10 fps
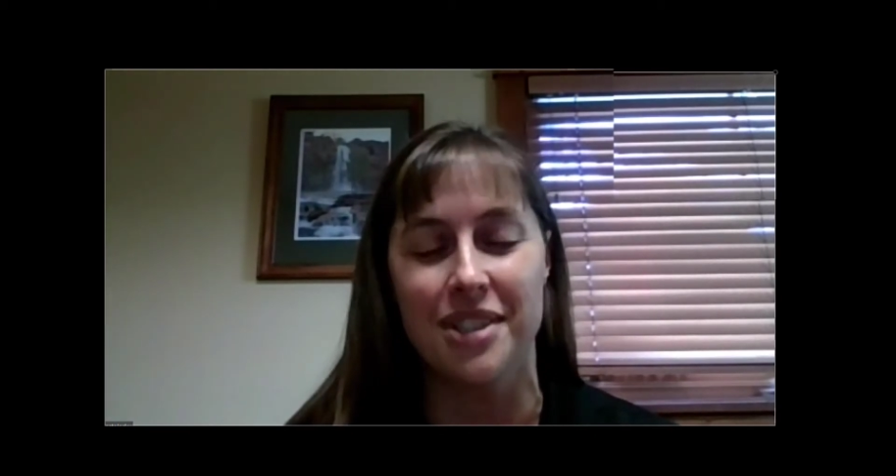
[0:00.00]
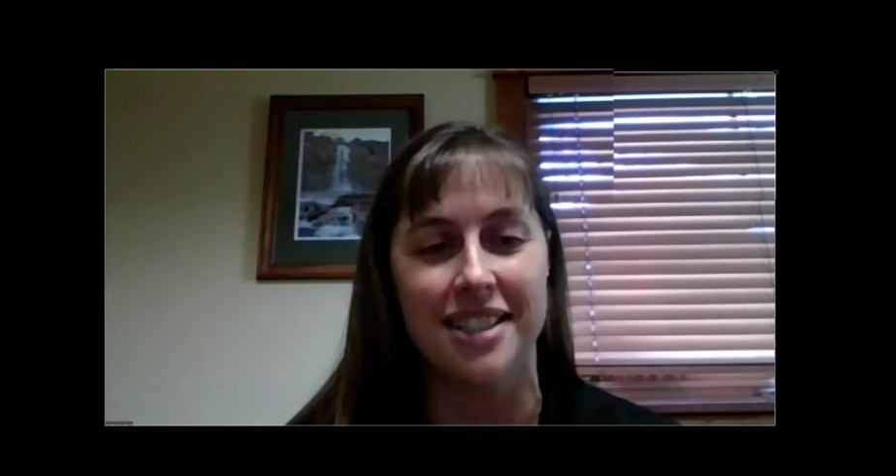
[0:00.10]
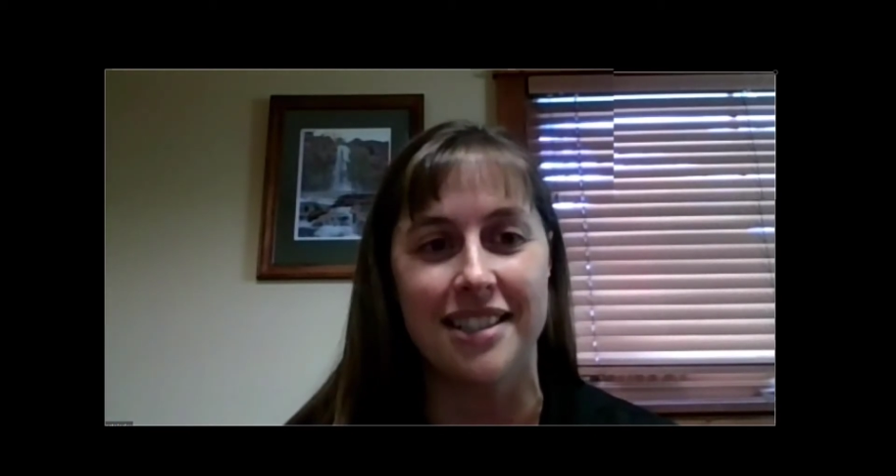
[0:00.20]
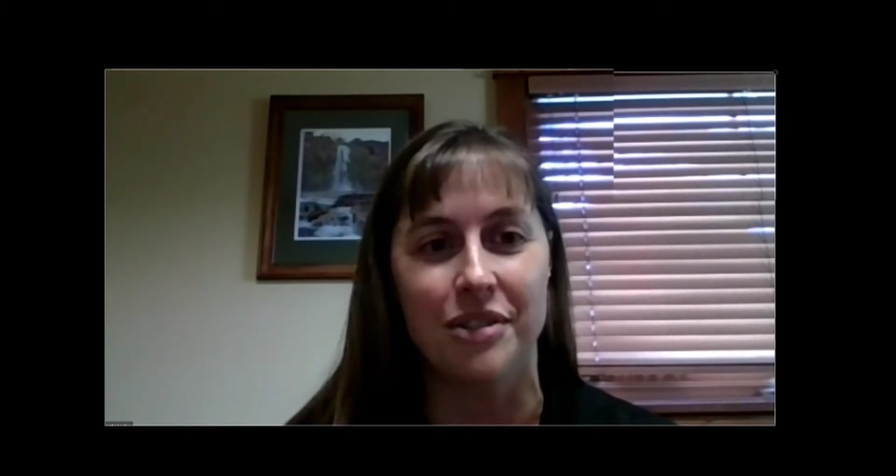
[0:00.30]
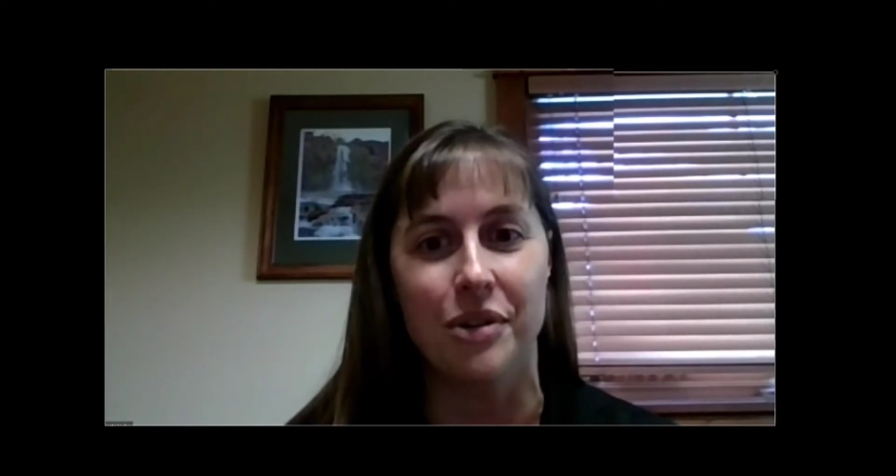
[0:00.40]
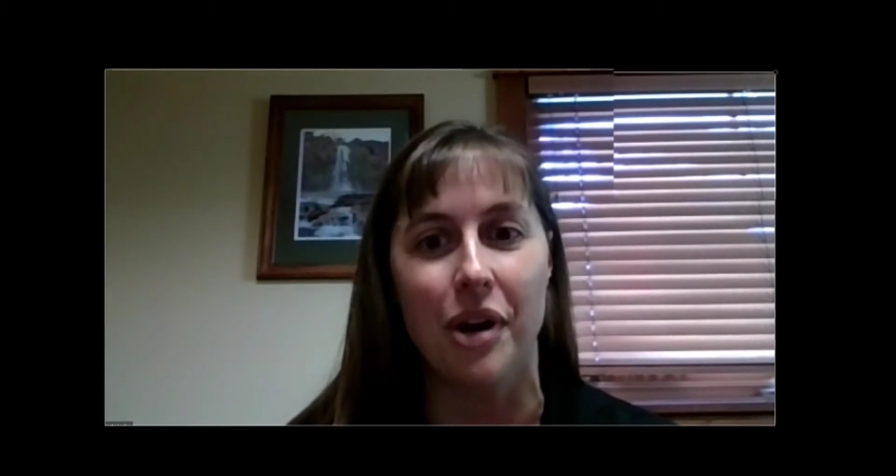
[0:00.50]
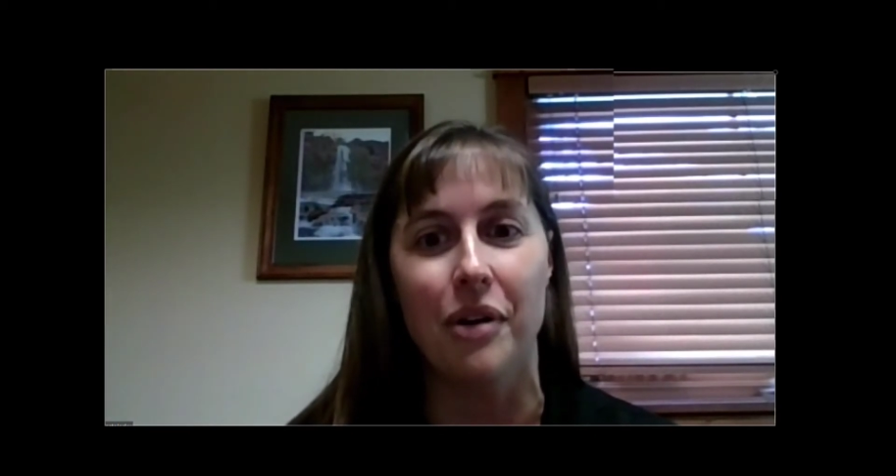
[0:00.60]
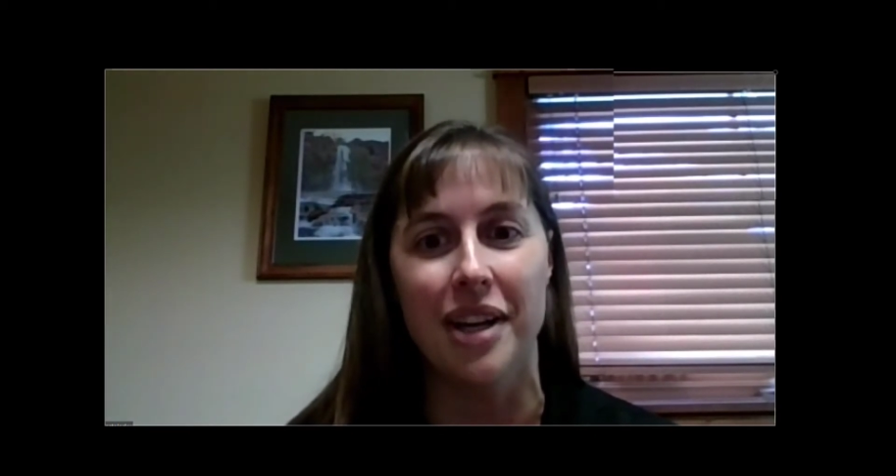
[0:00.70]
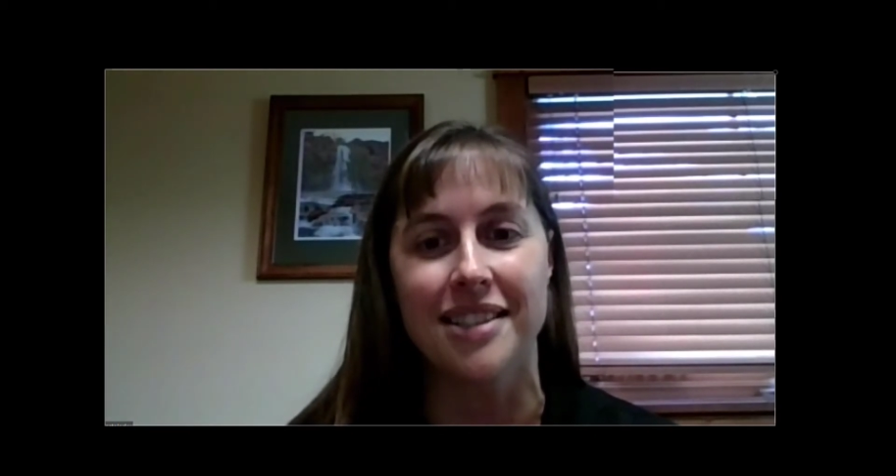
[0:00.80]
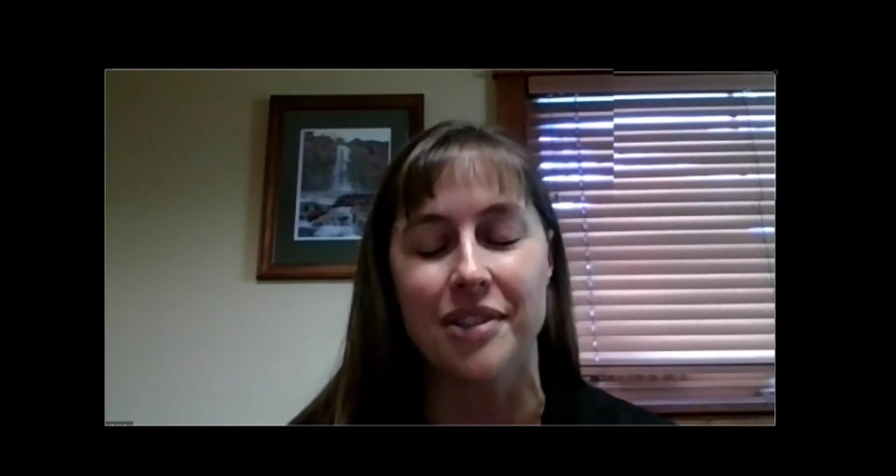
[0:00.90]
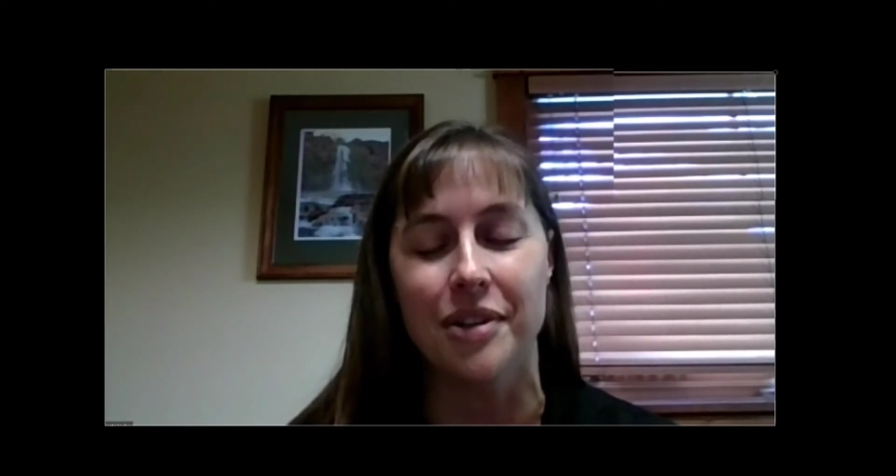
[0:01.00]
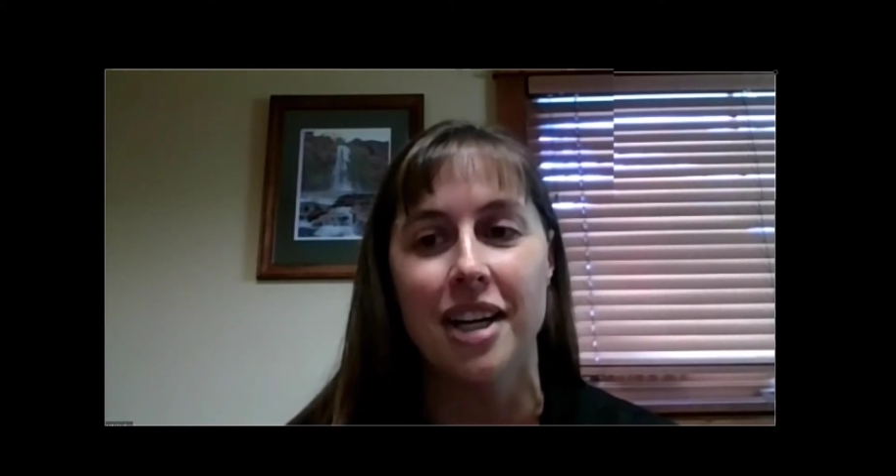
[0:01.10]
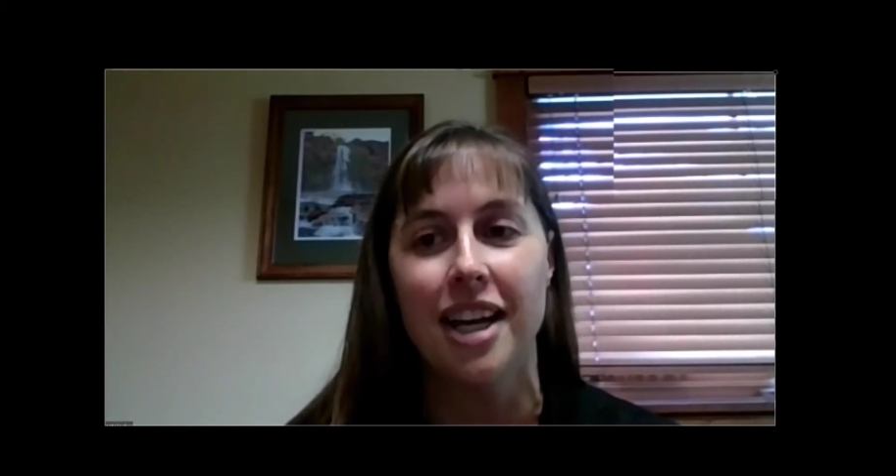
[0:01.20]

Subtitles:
still growing. So